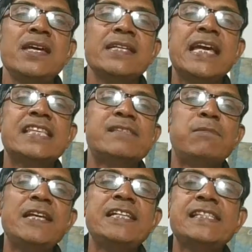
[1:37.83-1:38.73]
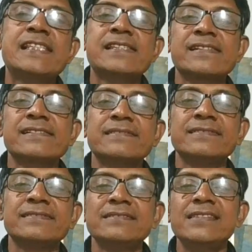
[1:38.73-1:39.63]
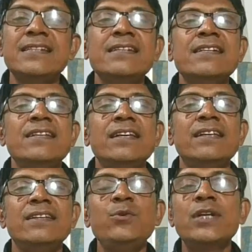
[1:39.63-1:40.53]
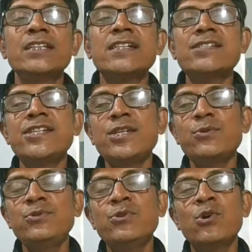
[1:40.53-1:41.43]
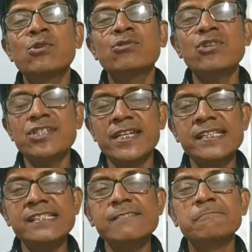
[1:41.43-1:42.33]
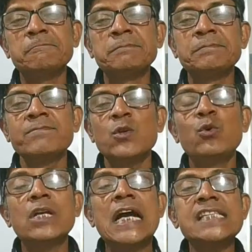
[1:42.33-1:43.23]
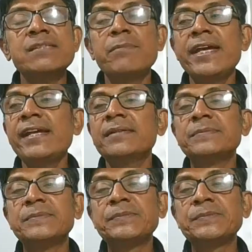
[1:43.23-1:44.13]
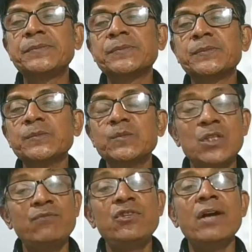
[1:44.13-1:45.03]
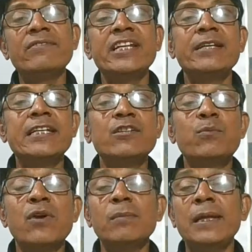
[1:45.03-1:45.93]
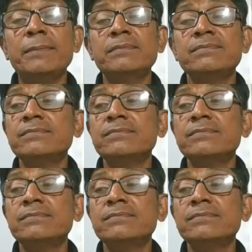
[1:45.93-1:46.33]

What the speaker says: Yes, please. You can continue your questions. You can ask me if you have any kind of problem.